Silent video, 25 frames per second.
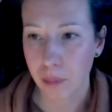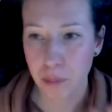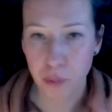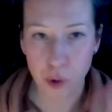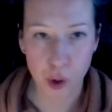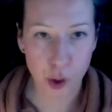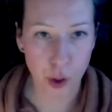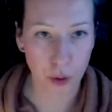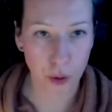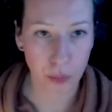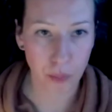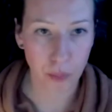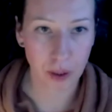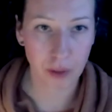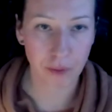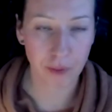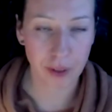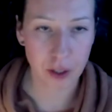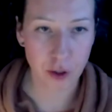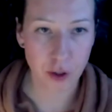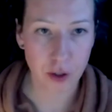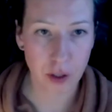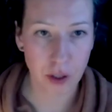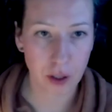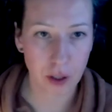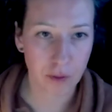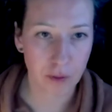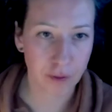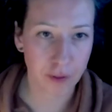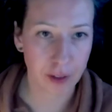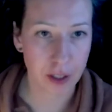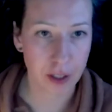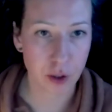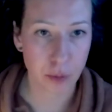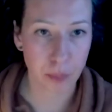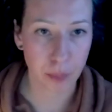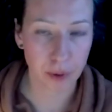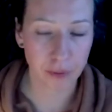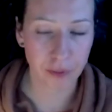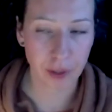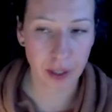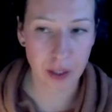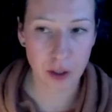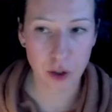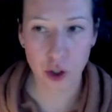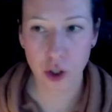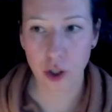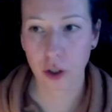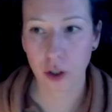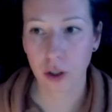So infection
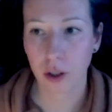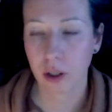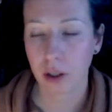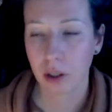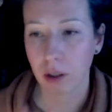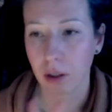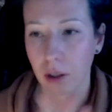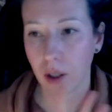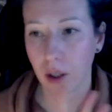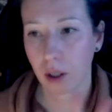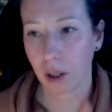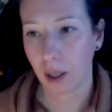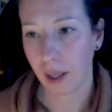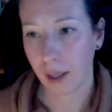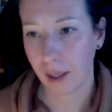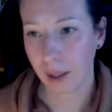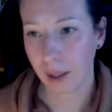prevention,